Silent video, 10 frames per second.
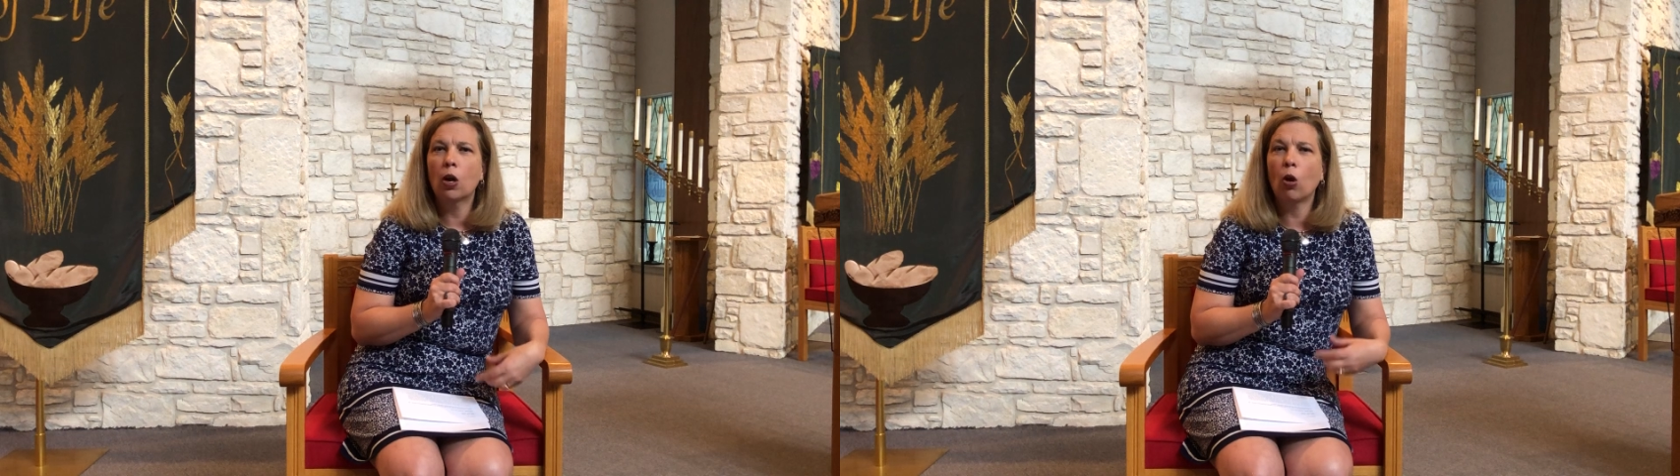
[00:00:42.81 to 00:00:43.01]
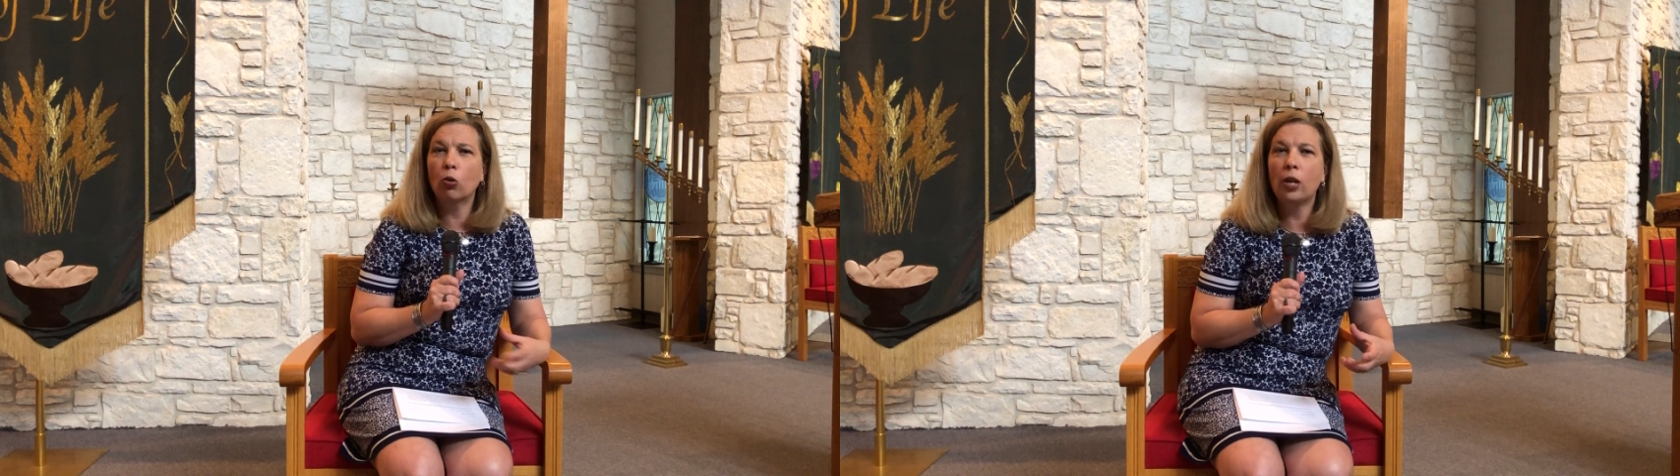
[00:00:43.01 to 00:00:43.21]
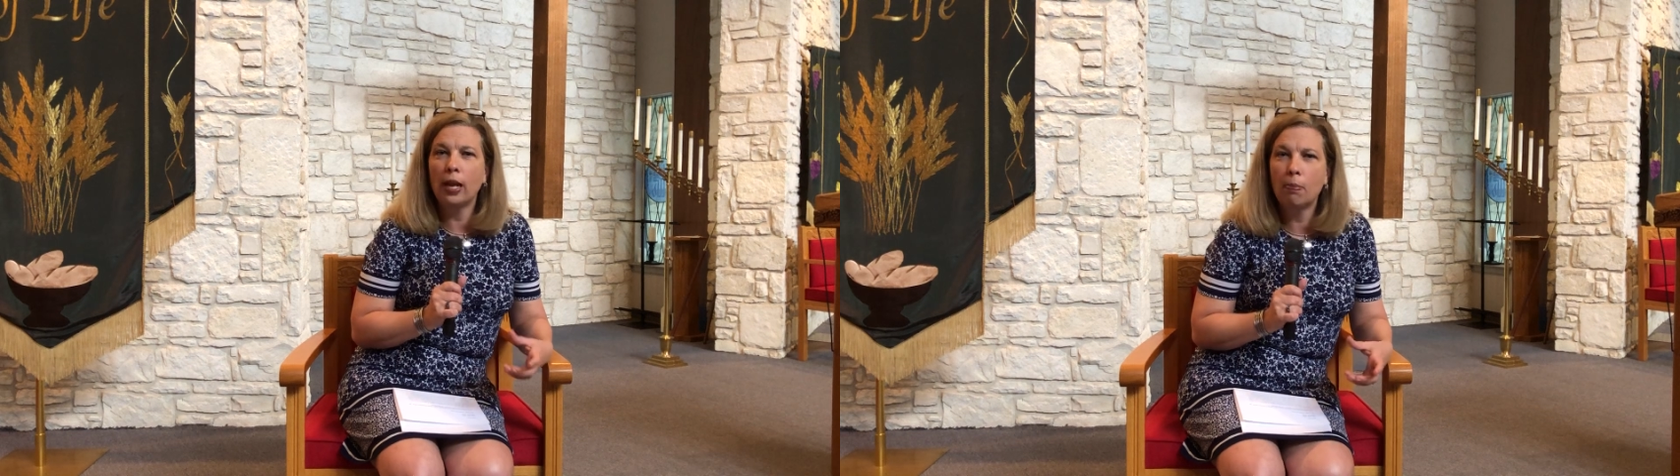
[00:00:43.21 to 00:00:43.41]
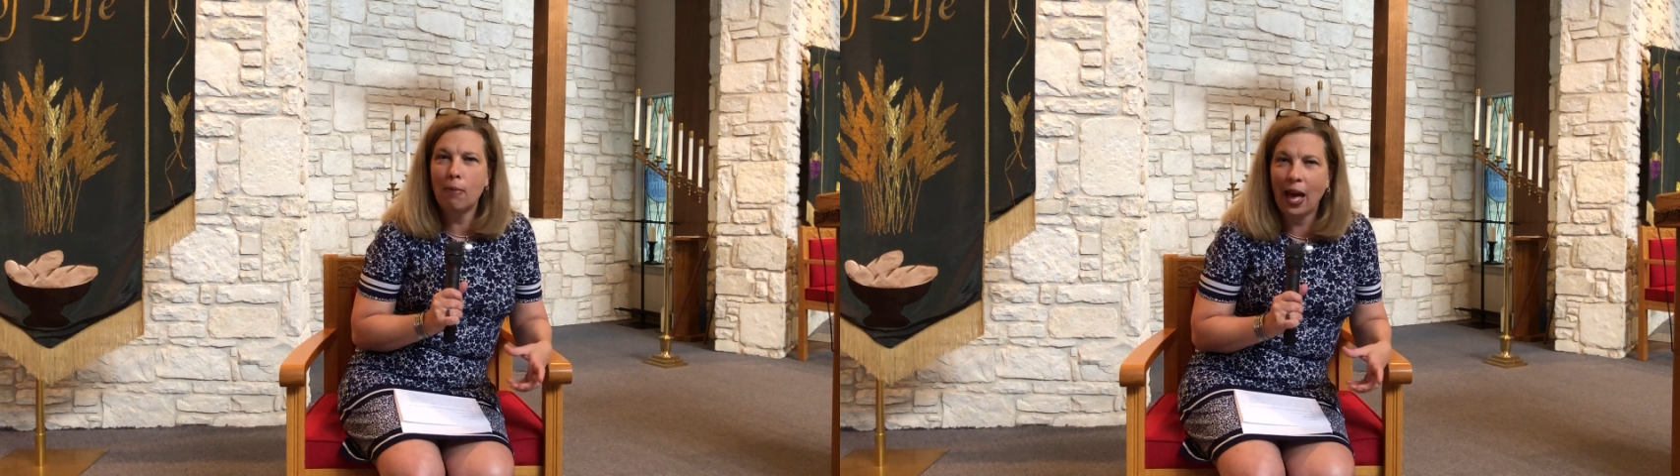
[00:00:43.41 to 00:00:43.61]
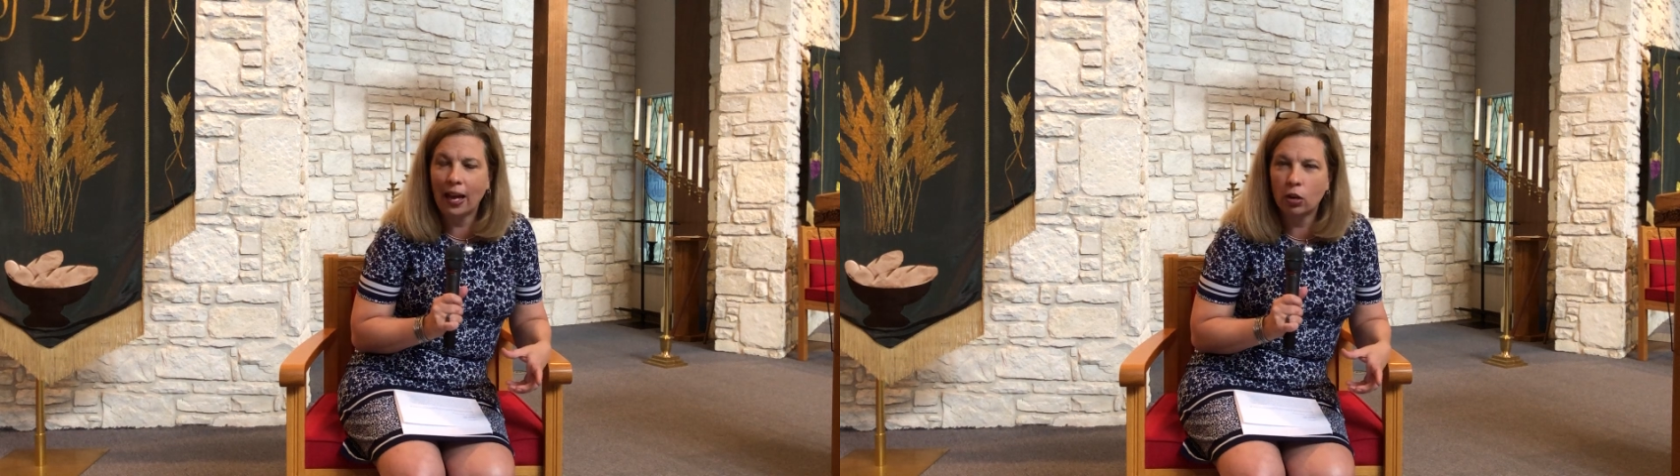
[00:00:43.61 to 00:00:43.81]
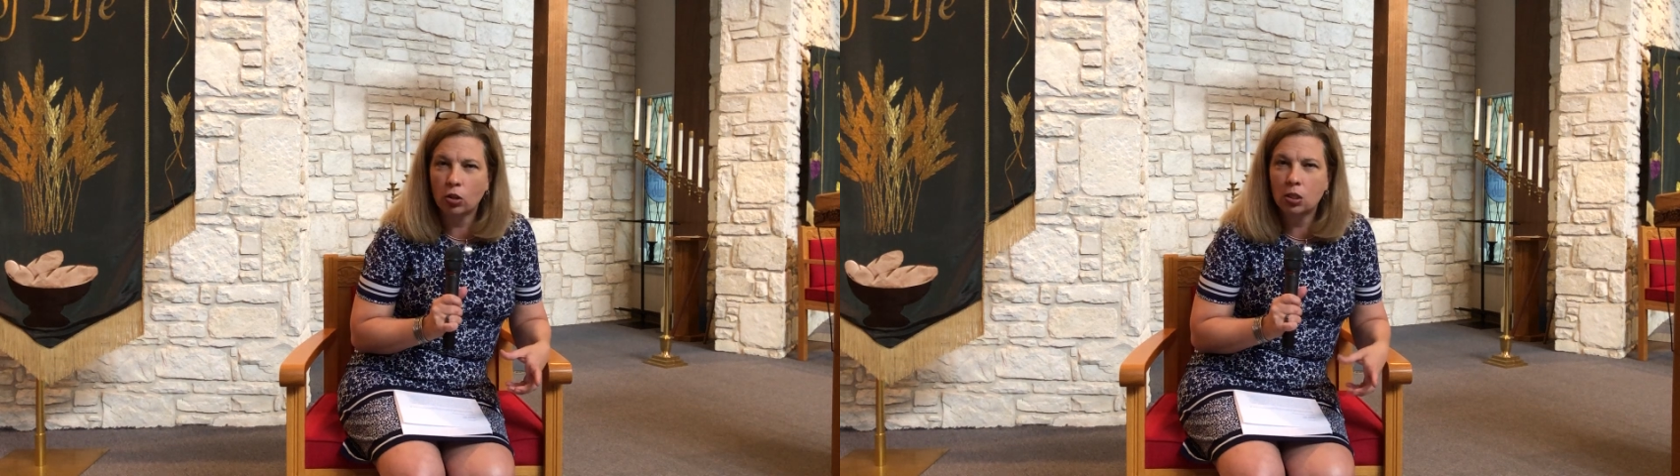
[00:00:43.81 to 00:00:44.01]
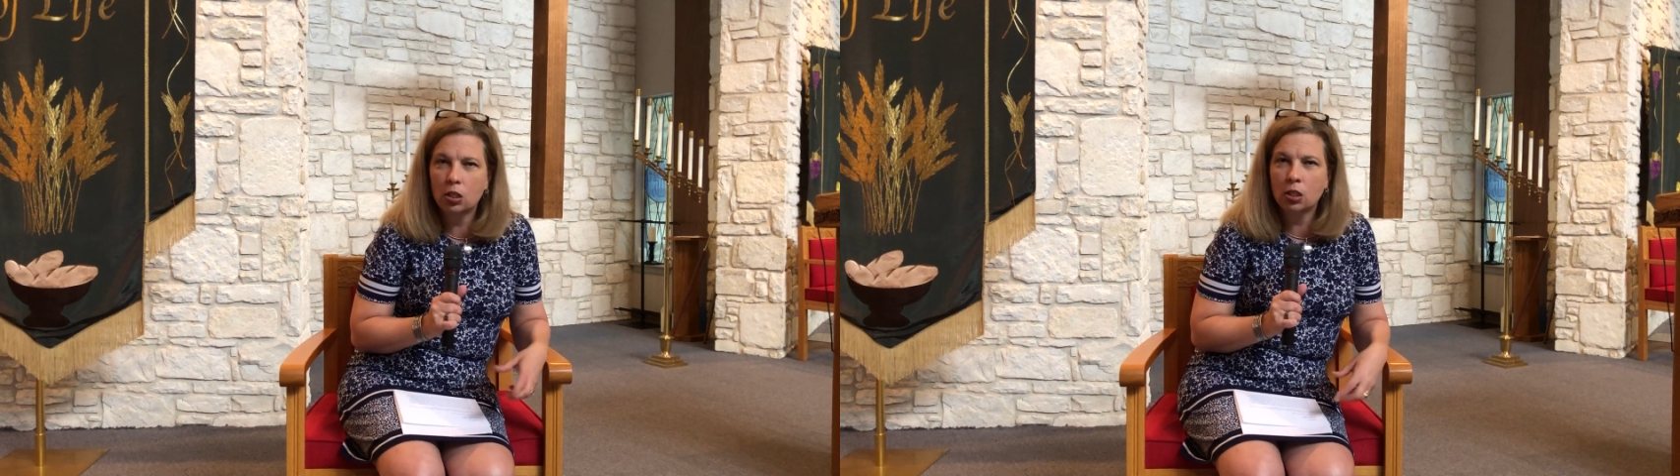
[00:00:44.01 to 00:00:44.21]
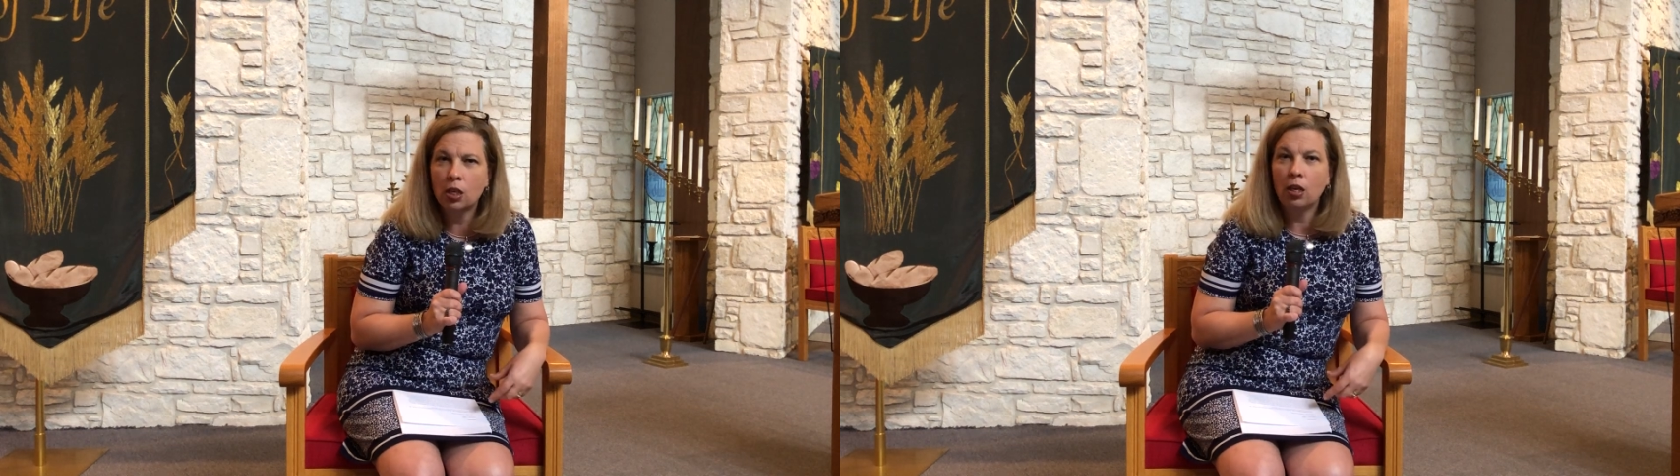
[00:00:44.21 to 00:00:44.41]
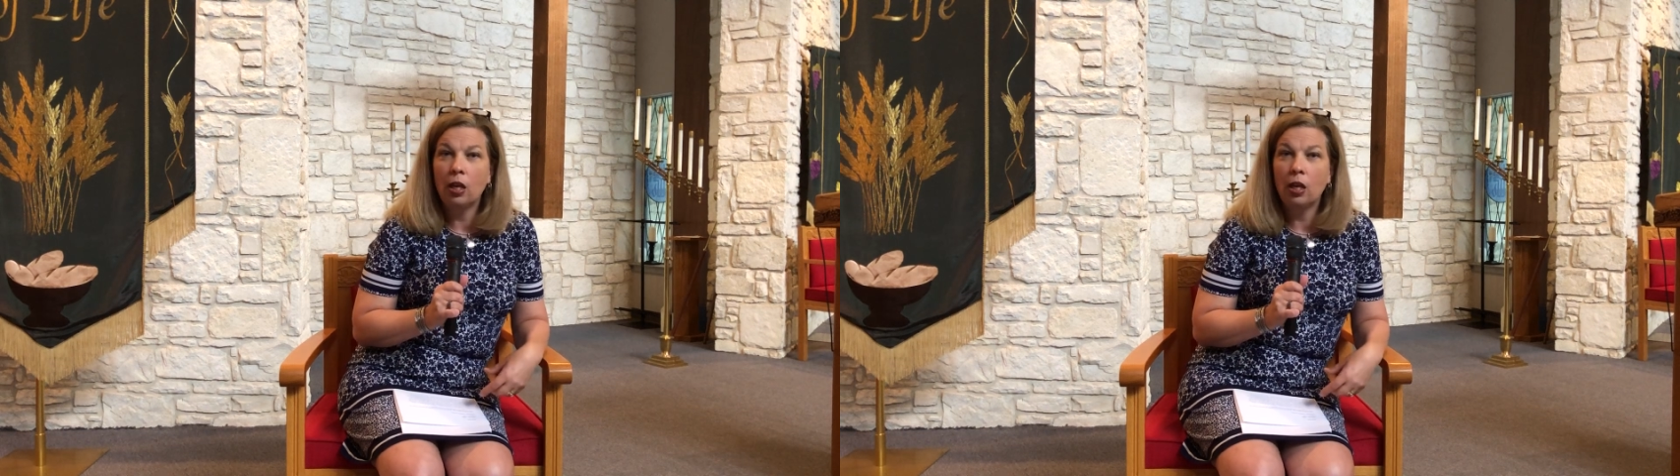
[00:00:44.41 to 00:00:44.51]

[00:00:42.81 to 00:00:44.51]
Her name matters.